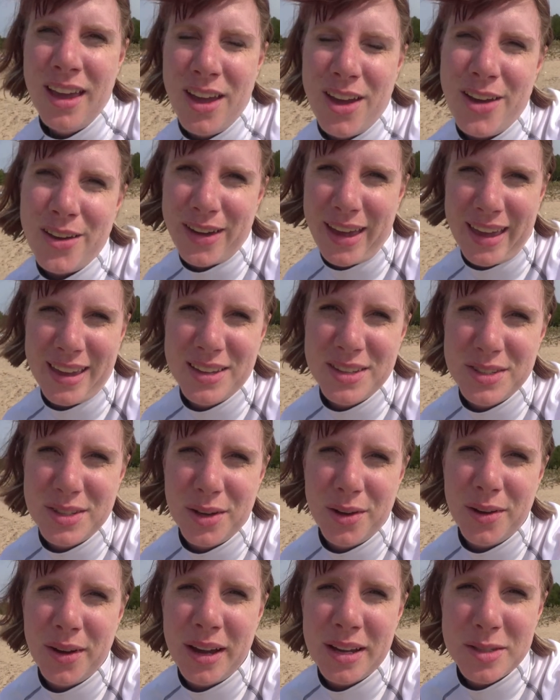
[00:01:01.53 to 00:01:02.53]
Okay,
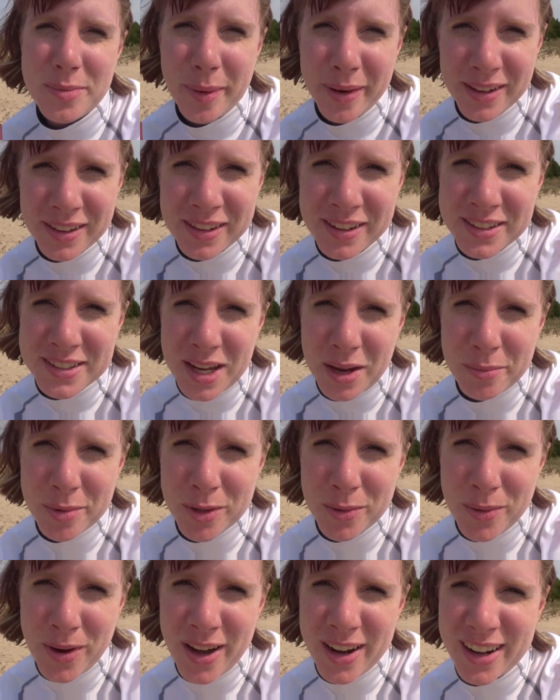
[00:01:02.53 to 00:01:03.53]
so I spent a little time in
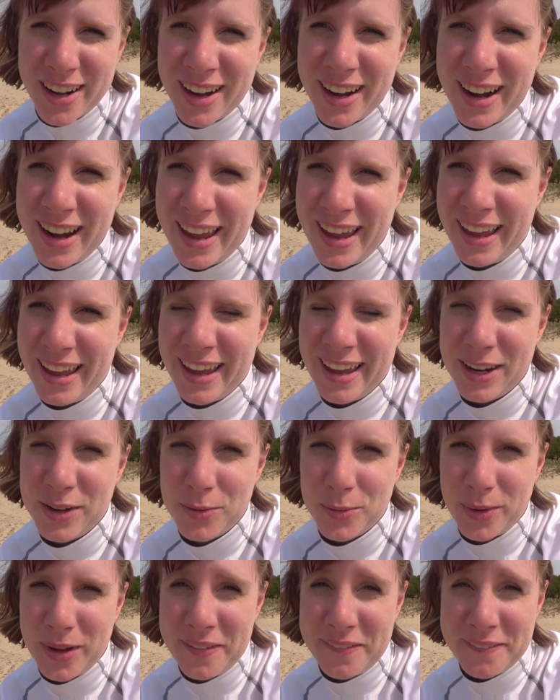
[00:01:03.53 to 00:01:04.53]
the water
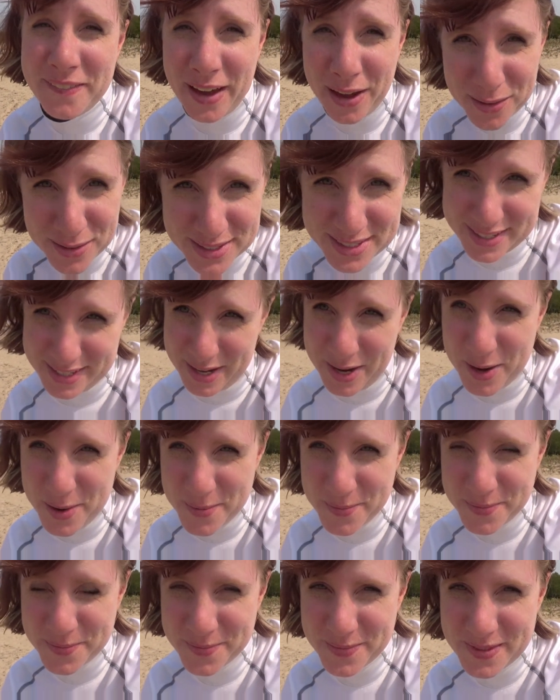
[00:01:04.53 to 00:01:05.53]
and we found
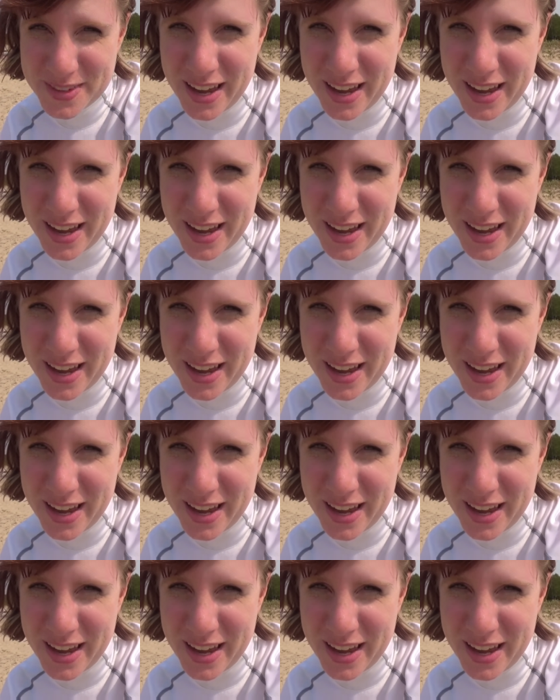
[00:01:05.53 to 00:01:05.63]
some,